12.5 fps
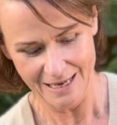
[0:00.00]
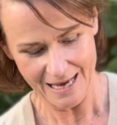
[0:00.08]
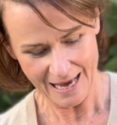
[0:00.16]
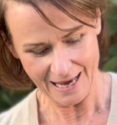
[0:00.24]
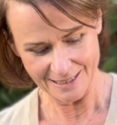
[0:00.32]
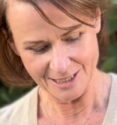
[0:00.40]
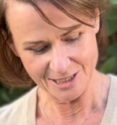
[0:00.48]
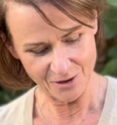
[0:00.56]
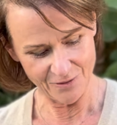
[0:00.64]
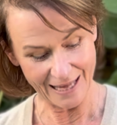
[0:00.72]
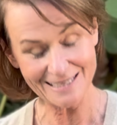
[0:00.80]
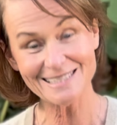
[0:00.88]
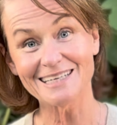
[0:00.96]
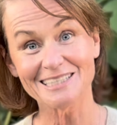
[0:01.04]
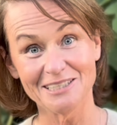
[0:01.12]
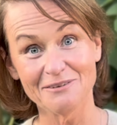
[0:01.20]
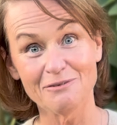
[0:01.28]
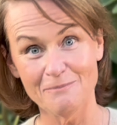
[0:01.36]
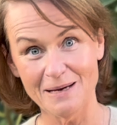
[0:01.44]
and so that's actually
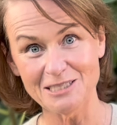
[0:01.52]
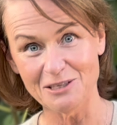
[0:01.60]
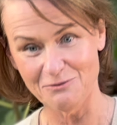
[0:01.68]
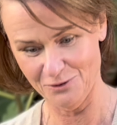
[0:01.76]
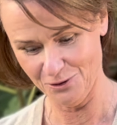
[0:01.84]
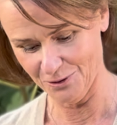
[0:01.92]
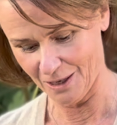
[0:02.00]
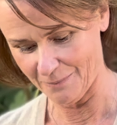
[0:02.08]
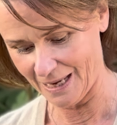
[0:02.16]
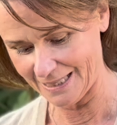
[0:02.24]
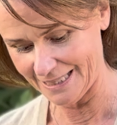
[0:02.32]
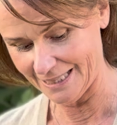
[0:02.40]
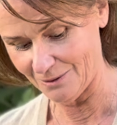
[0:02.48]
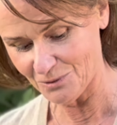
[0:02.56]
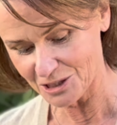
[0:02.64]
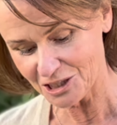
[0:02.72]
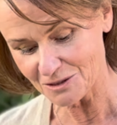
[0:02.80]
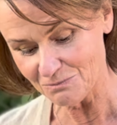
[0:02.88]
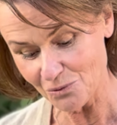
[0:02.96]
a fermented food I'm adding in,
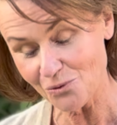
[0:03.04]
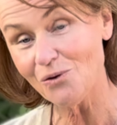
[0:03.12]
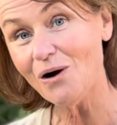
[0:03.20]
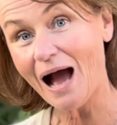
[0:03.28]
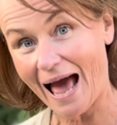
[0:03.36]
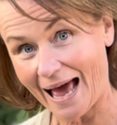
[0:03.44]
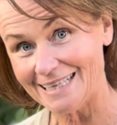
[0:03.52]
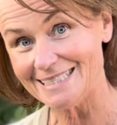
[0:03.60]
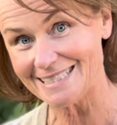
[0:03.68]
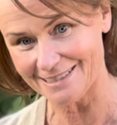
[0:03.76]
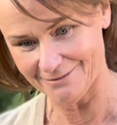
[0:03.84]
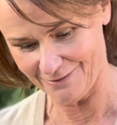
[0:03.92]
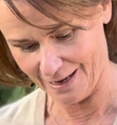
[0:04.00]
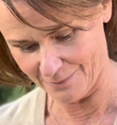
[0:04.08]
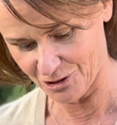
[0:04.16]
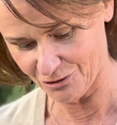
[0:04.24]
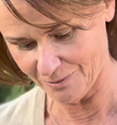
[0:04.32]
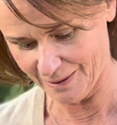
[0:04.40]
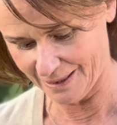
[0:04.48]
which is more
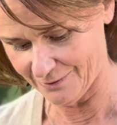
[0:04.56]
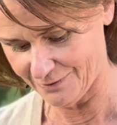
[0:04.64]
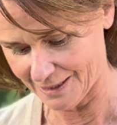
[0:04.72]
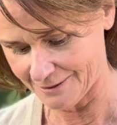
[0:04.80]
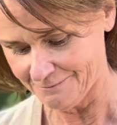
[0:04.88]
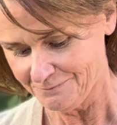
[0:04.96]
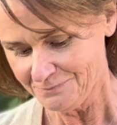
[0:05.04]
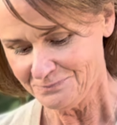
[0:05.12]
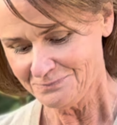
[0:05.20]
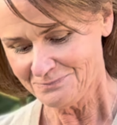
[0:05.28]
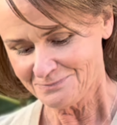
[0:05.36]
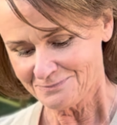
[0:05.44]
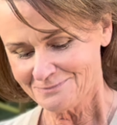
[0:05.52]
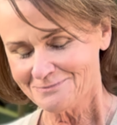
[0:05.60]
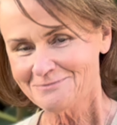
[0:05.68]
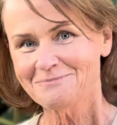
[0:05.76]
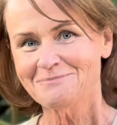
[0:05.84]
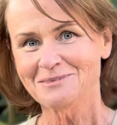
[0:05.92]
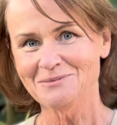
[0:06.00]
anti-inflammatory benefit.
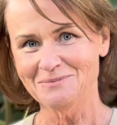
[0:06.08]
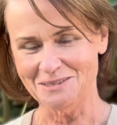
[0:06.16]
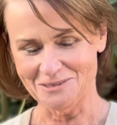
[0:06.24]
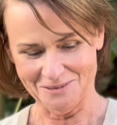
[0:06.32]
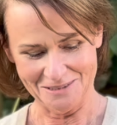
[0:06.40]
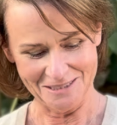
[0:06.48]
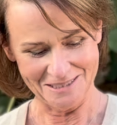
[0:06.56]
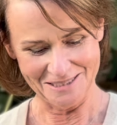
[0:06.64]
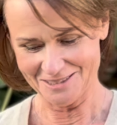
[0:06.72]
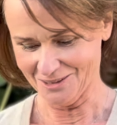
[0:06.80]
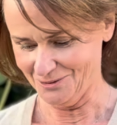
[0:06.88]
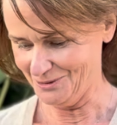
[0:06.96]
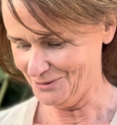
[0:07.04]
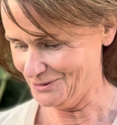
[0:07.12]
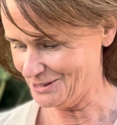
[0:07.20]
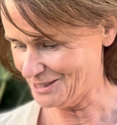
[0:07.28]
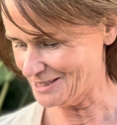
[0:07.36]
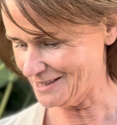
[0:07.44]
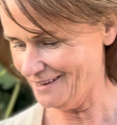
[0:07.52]
Oh God, this is so
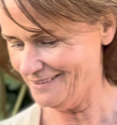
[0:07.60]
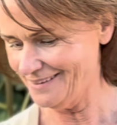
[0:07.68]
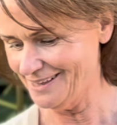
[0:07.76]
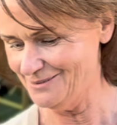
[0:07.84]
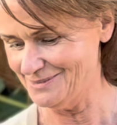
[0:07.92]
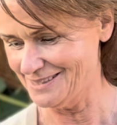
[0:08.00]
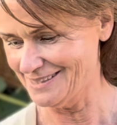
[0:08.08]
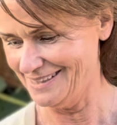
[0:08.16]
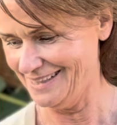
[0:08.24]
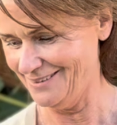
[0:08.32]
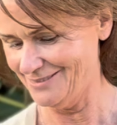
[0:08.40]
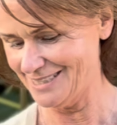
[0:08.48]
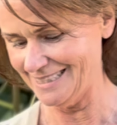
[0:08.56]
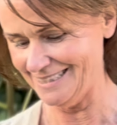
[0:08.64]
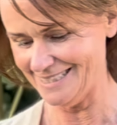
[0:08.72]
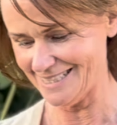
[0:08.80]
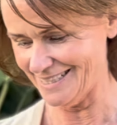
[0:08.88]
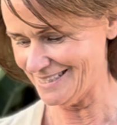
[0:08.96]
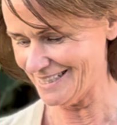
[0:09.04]
gorgeous. I think I'm just gonna have to
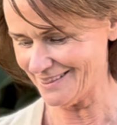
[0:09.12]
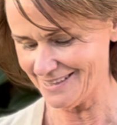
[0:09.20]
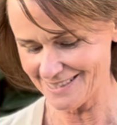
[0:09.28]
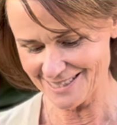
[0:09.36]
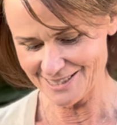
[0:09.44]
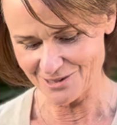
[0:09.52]
eat it. This is